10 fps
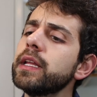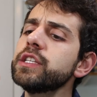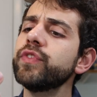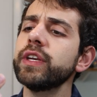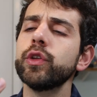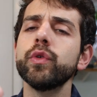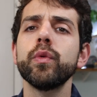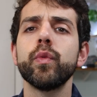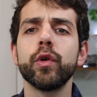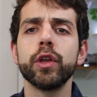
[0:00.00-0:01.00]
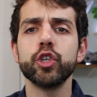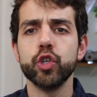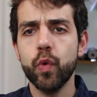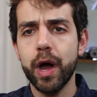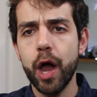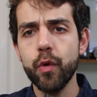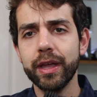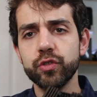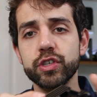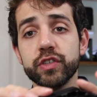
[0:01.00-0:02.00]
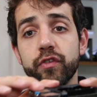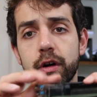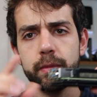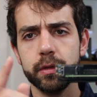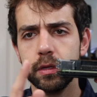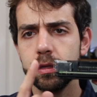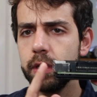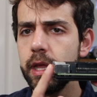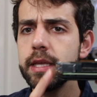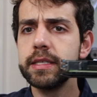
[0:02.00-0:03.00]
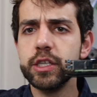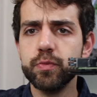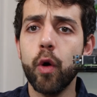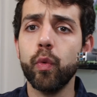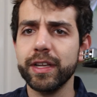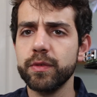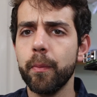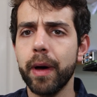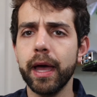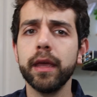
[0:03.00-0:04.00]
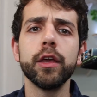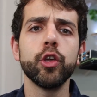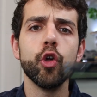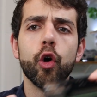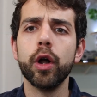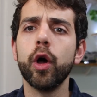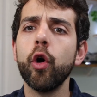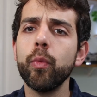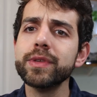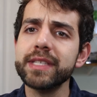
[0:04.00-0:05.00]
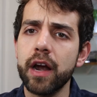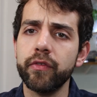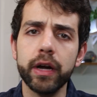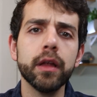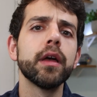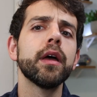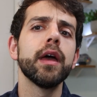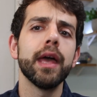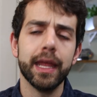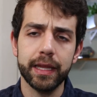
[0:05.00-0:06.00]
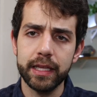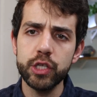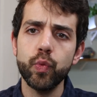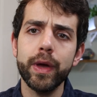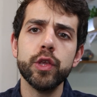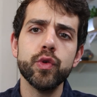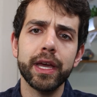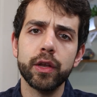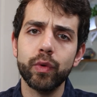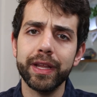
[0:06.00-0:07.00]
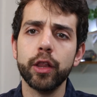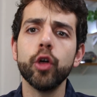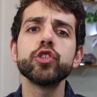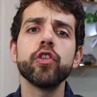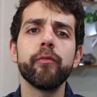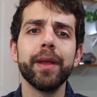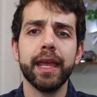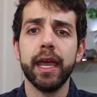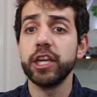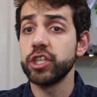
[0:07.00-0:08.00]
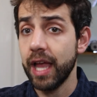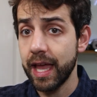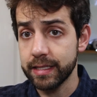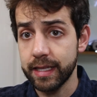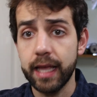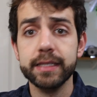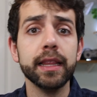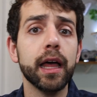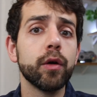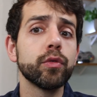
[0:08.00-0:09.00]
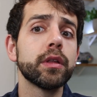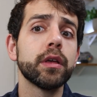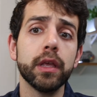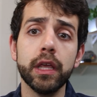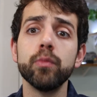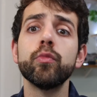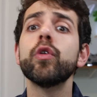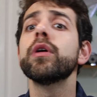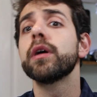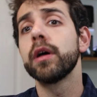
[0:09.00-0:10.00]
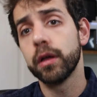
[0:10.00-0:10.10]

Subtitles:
In this video, we're gonna show how you can transform this small Raspberry Pi, your home server, and in this way you can run a lot of applications as Nextcloud, Imo,